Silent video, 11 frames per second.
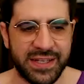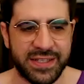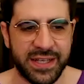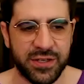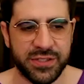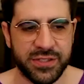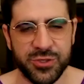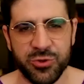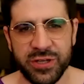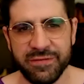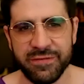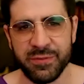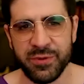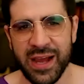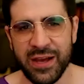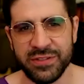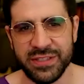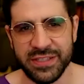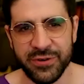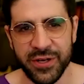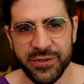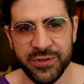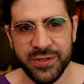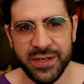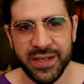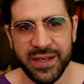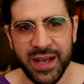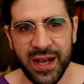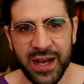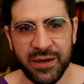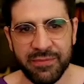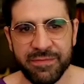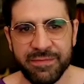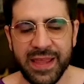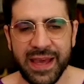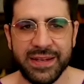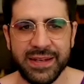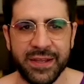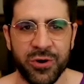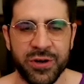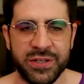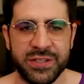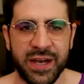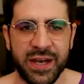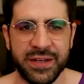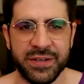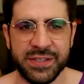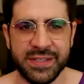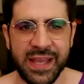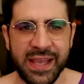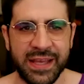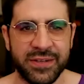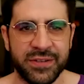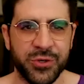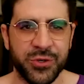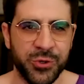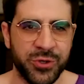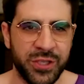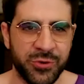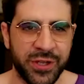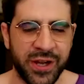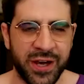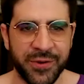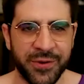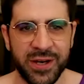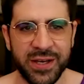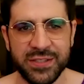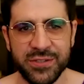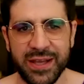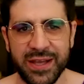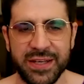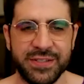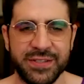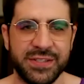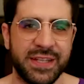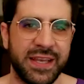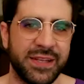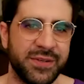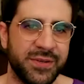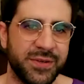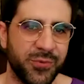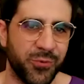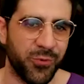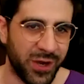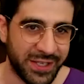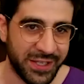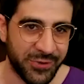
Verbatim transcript: of tell the story from ground zero. Um, that in order to understand who QAnon was, you had to understand what